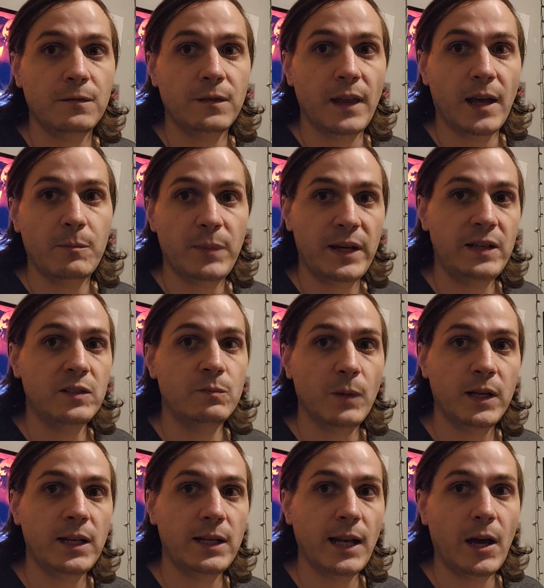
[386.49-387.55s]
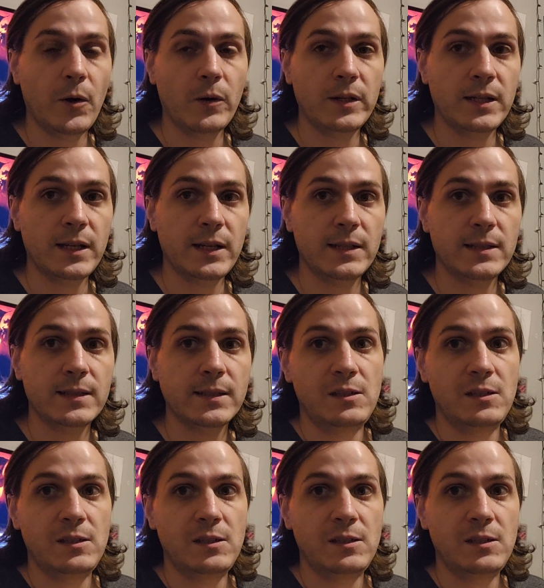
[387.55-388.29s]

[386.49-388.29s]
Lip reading: that pays money nowadays,